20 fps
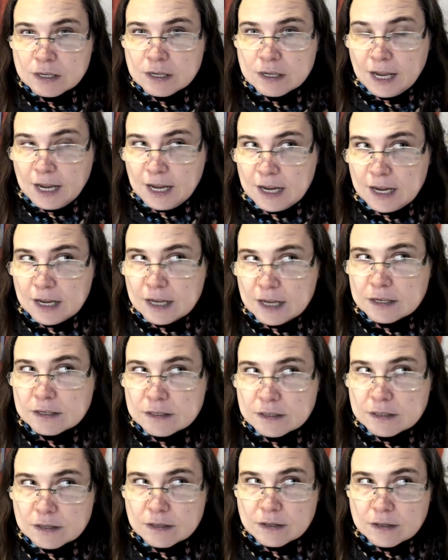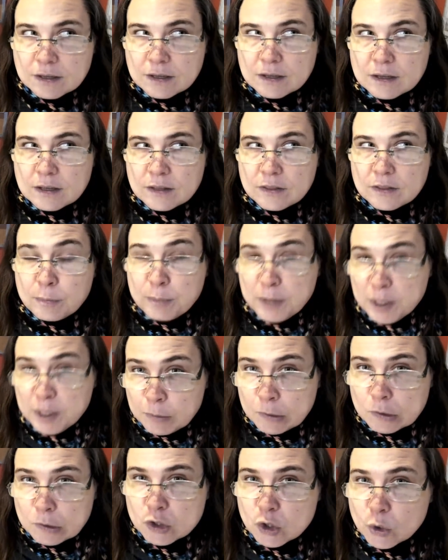And the
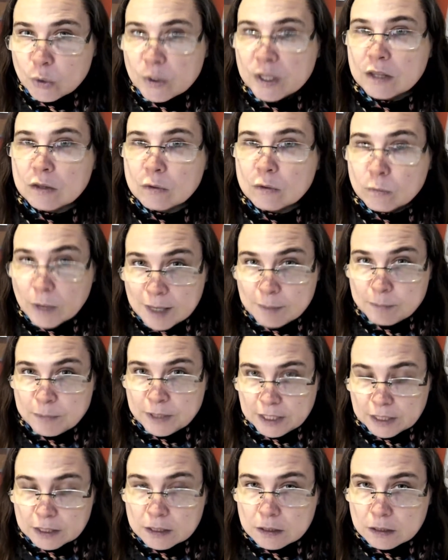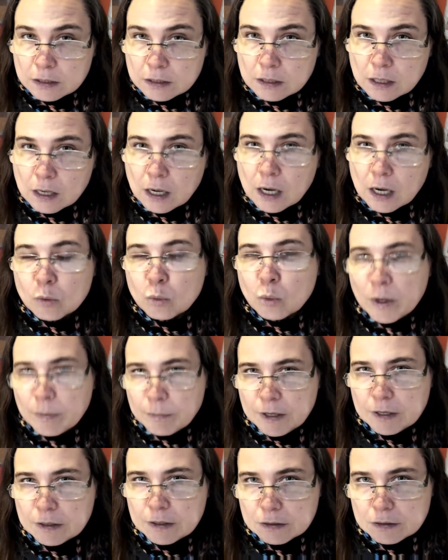people doing the raping are
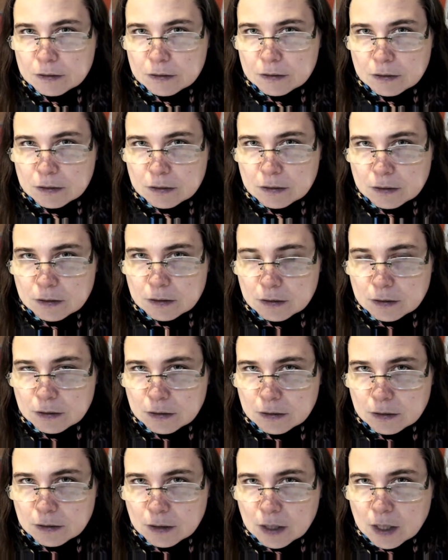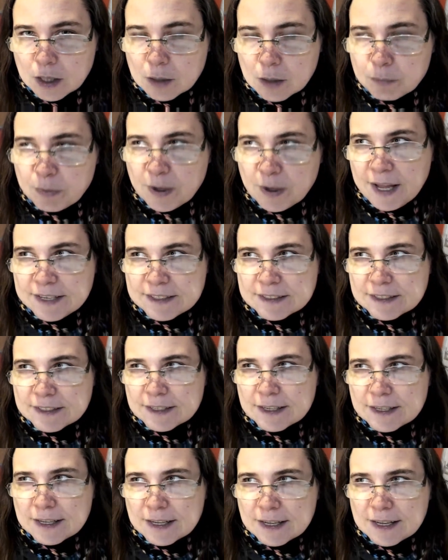women. But
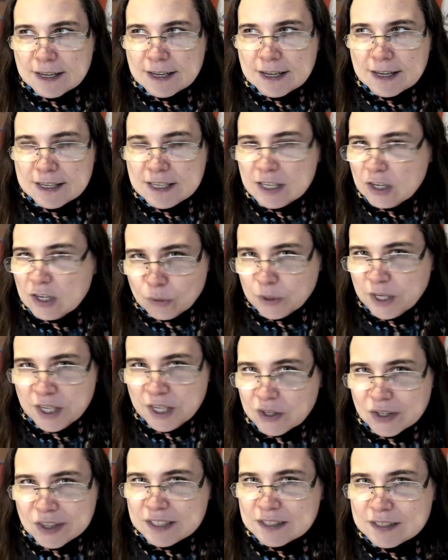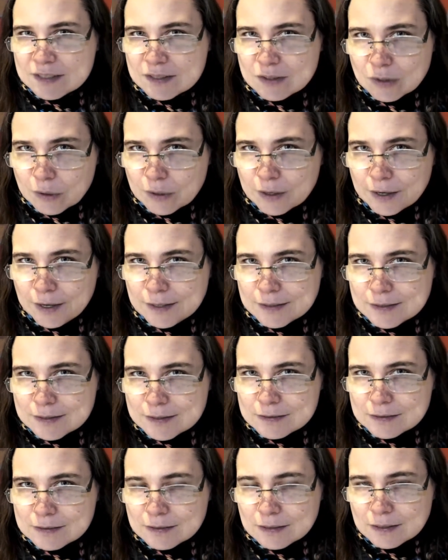you don't hear these
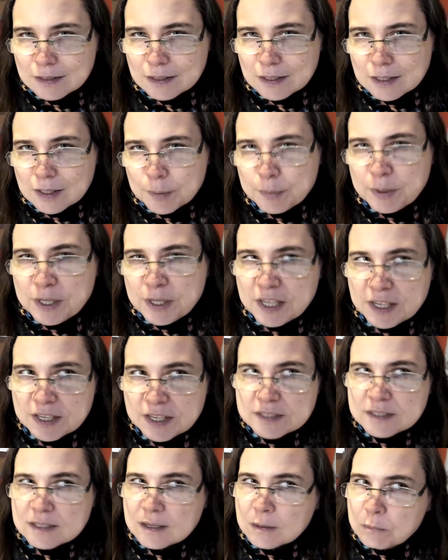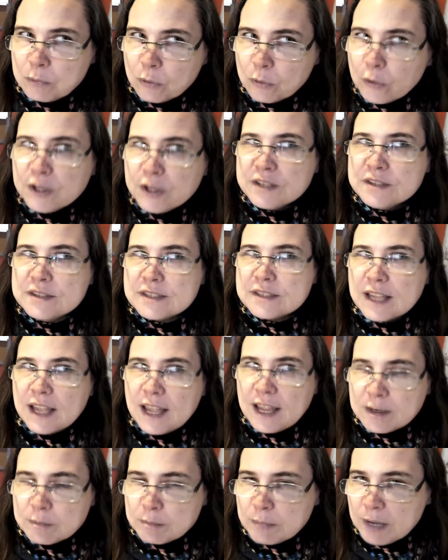stories because boys
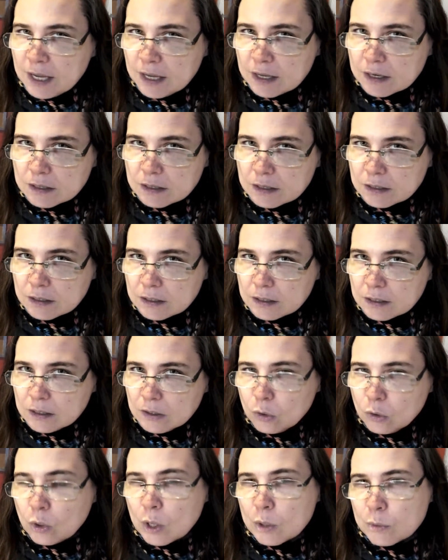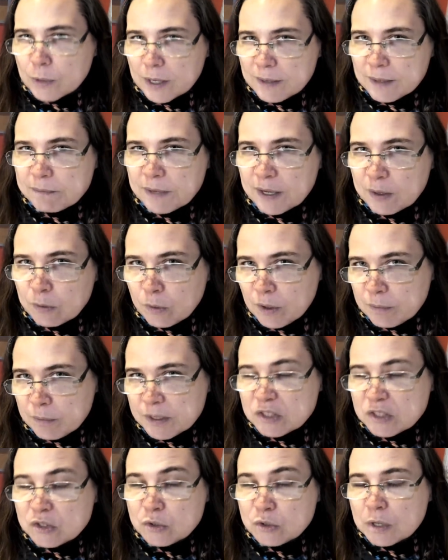and men who are raped by
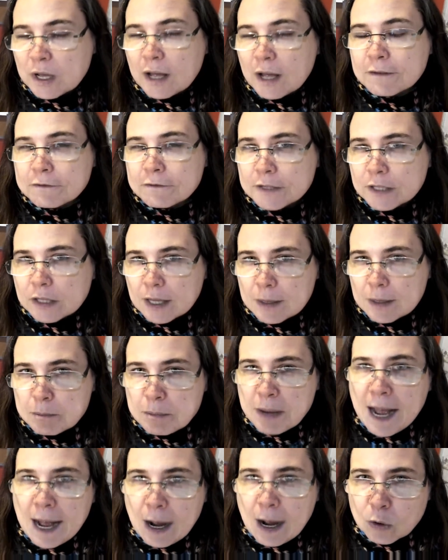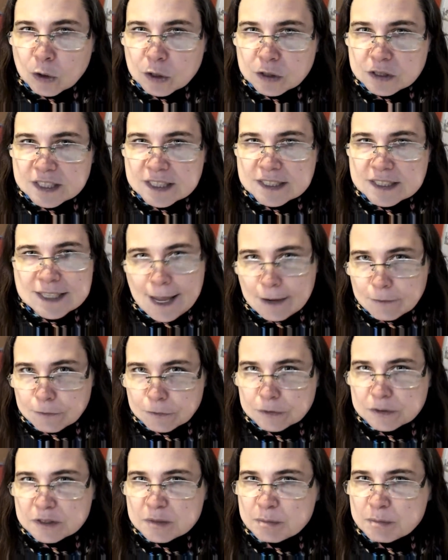women do not feel empowered to
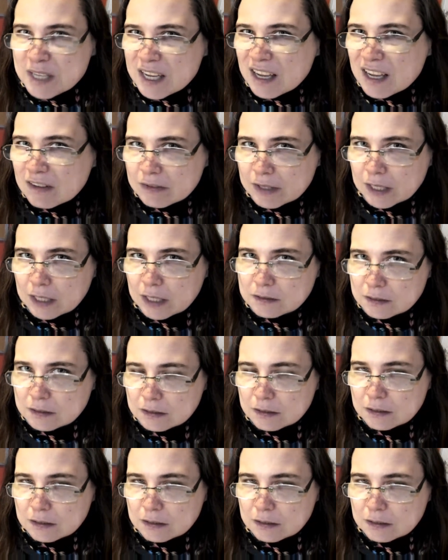ever speak of it.